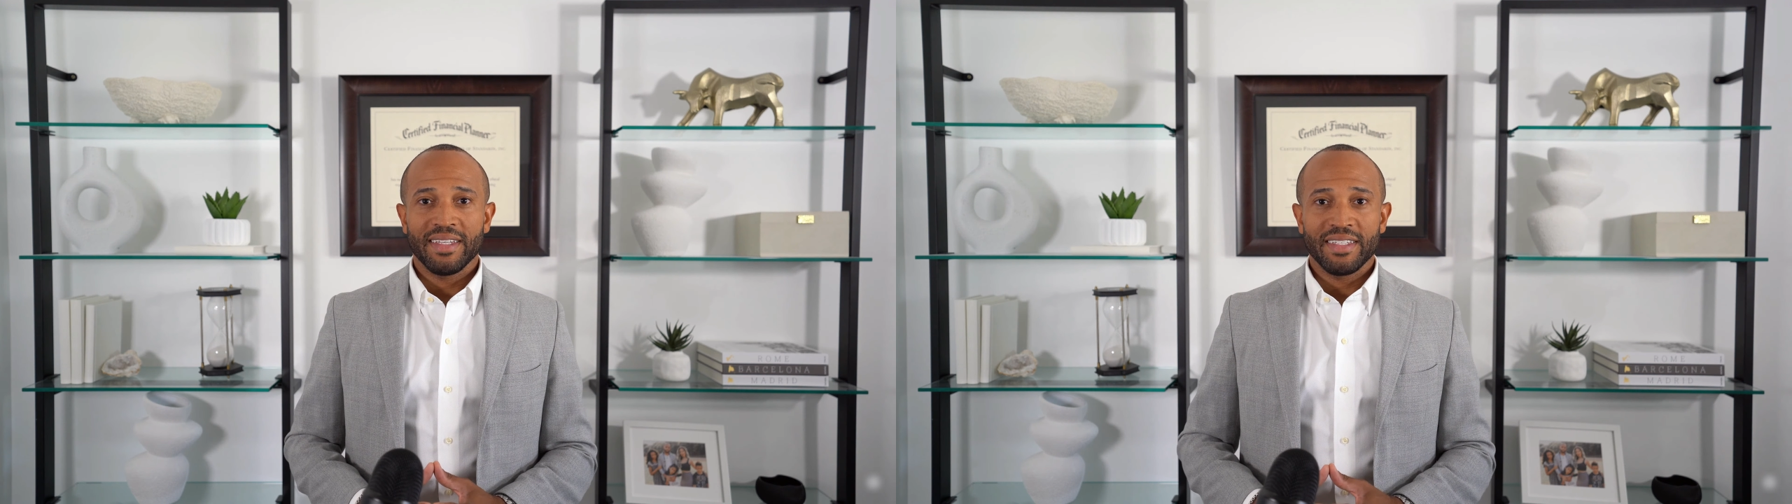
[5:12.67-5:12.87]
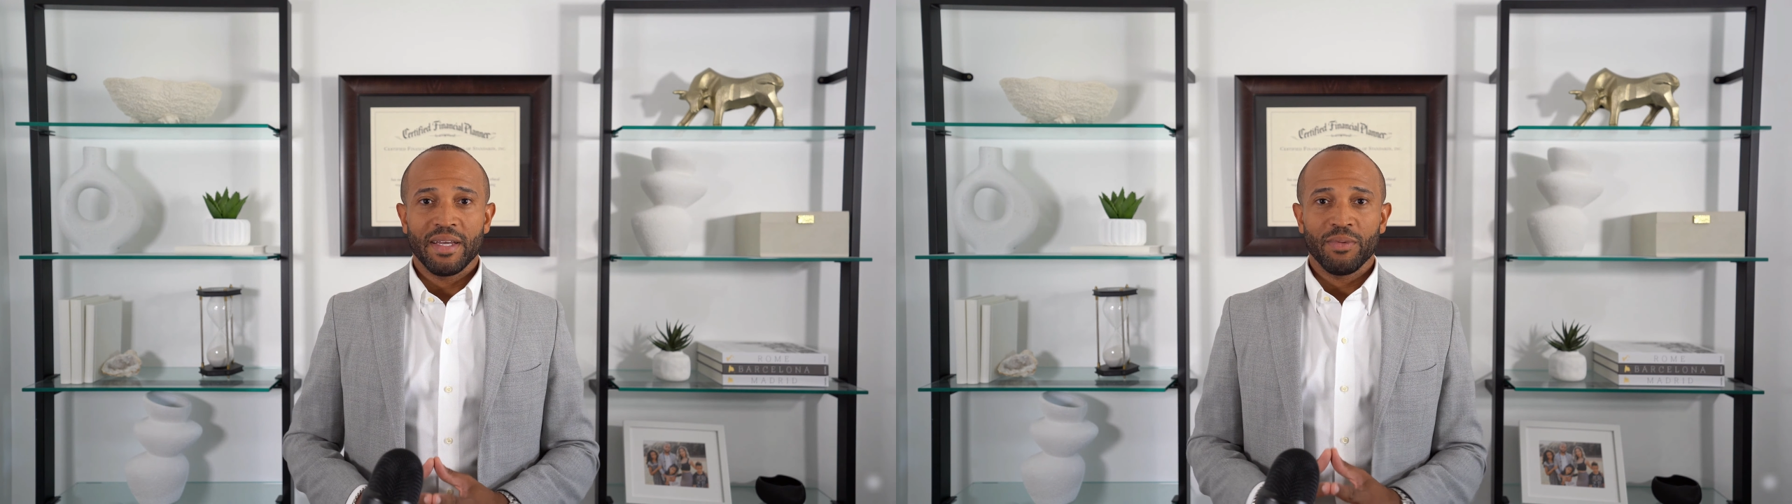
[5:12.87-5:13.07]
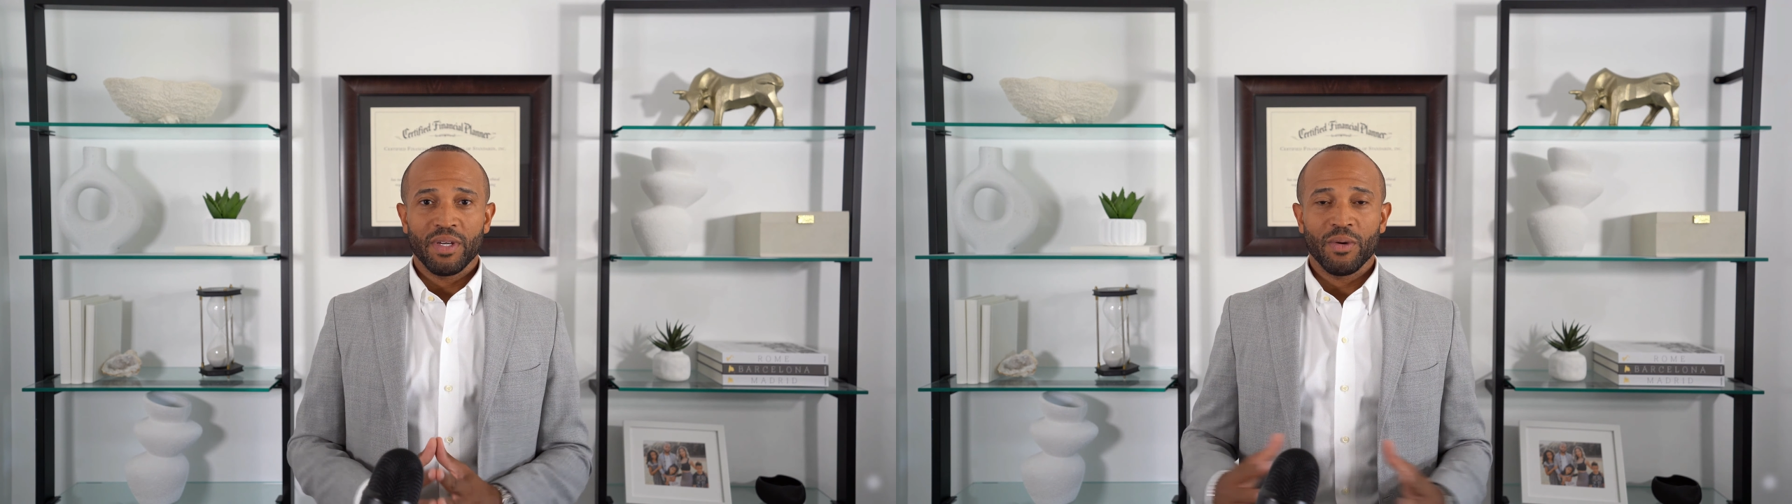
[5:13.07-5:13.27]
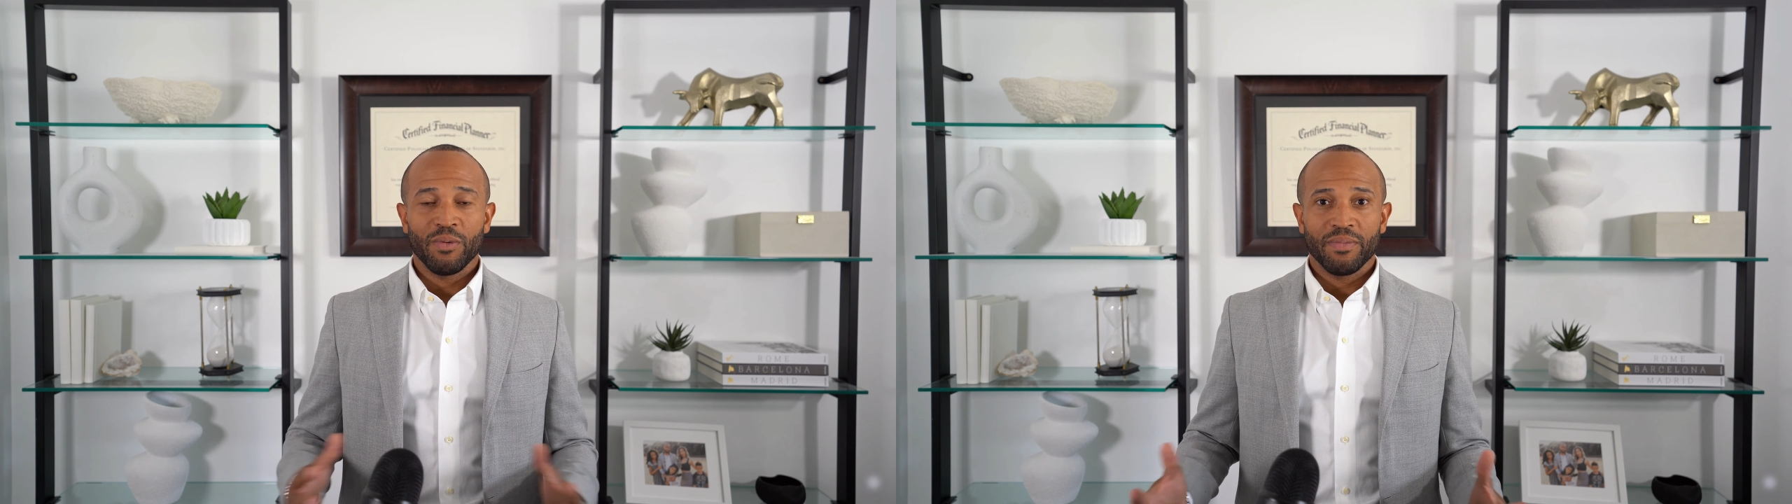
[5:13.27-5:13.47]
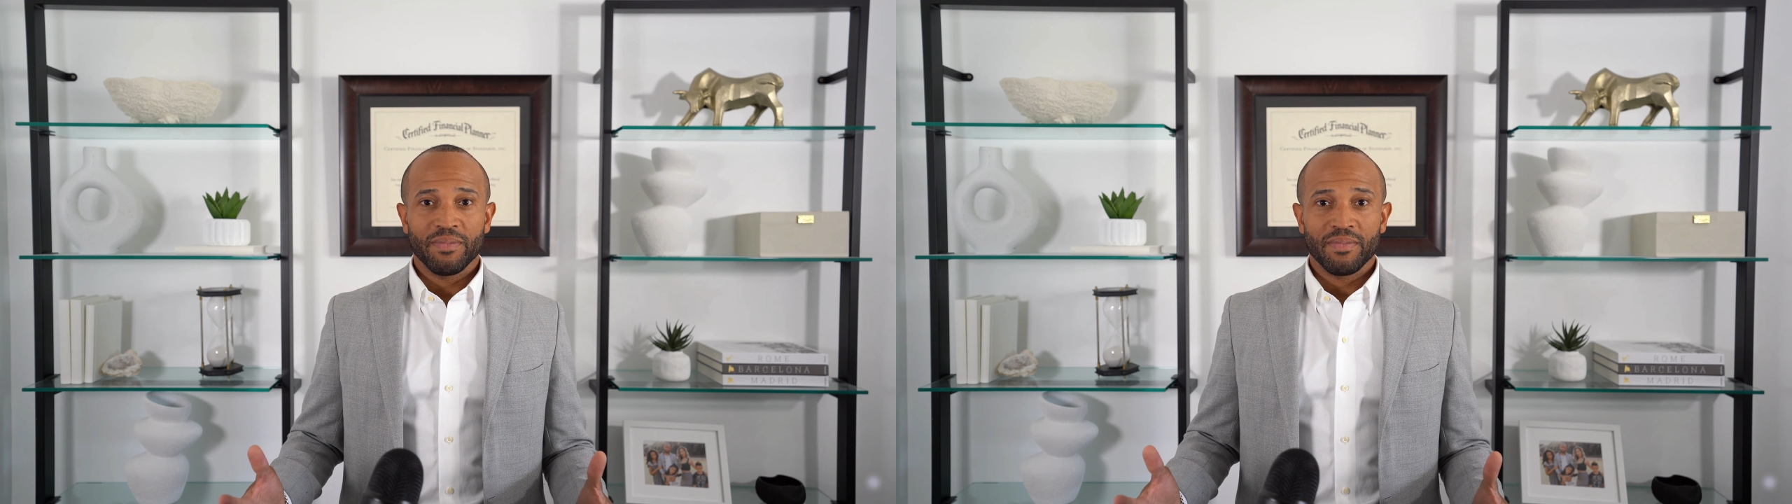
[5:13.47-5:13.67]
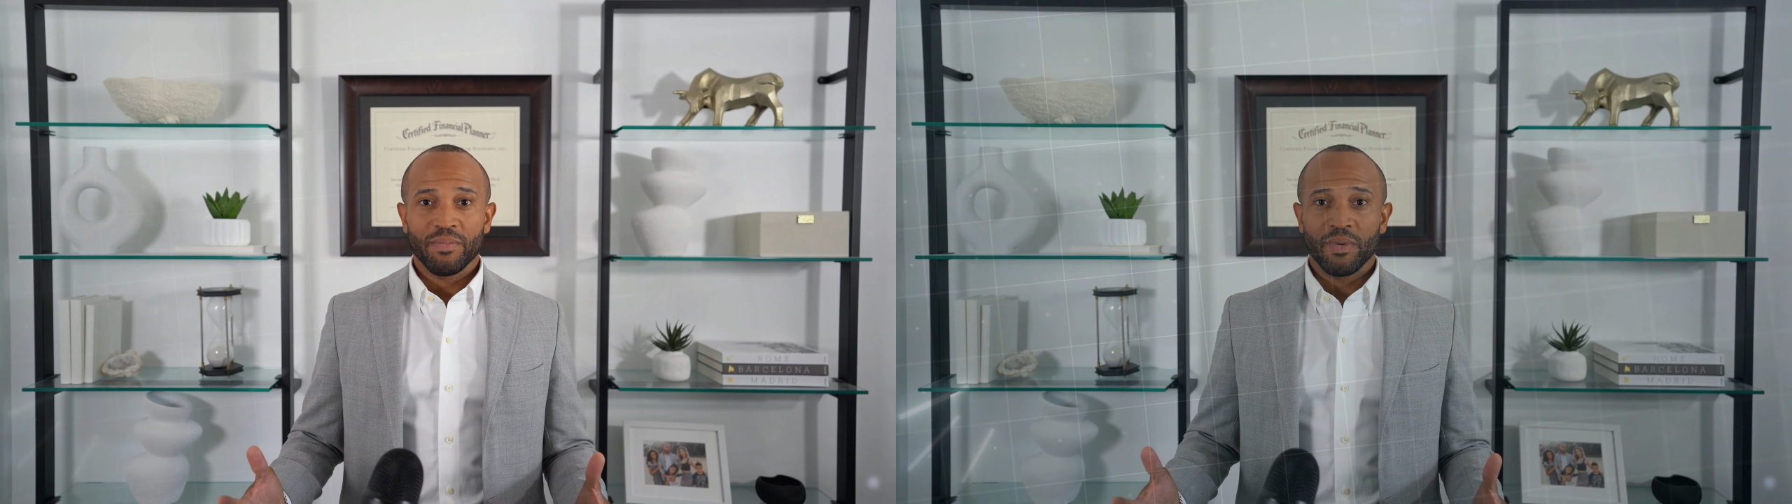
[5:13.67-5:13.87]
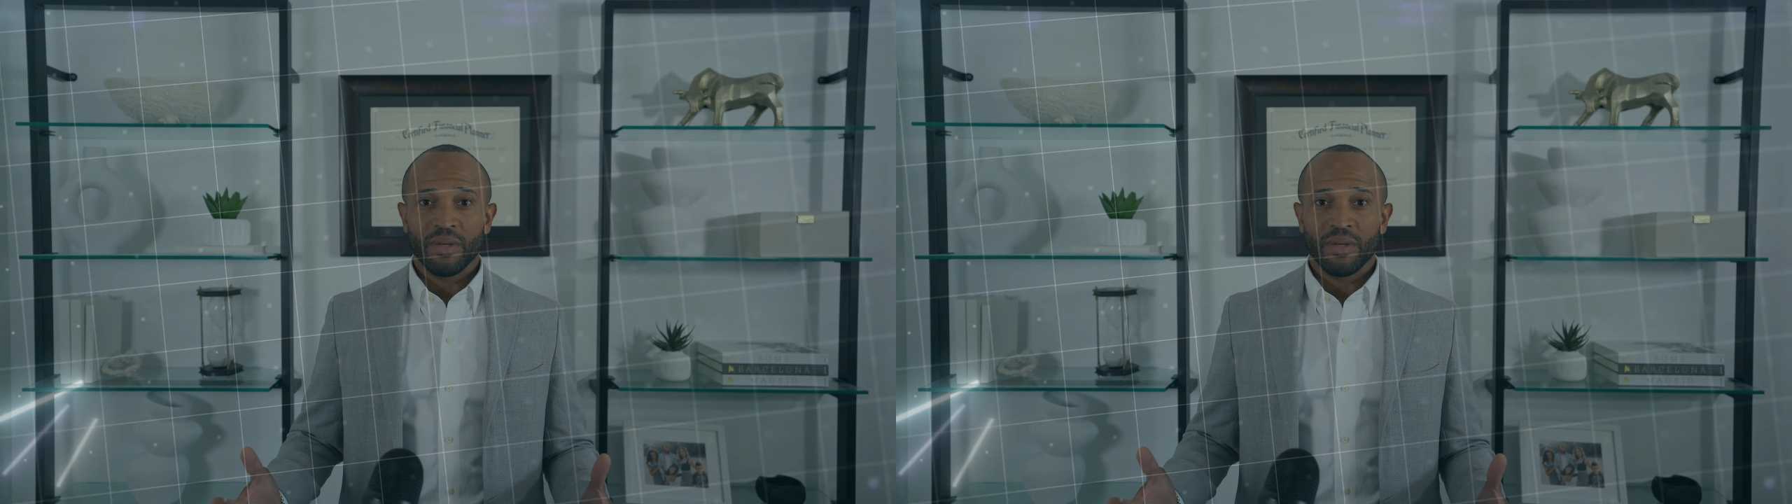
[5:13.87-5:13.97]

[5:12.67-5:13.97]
some low. When the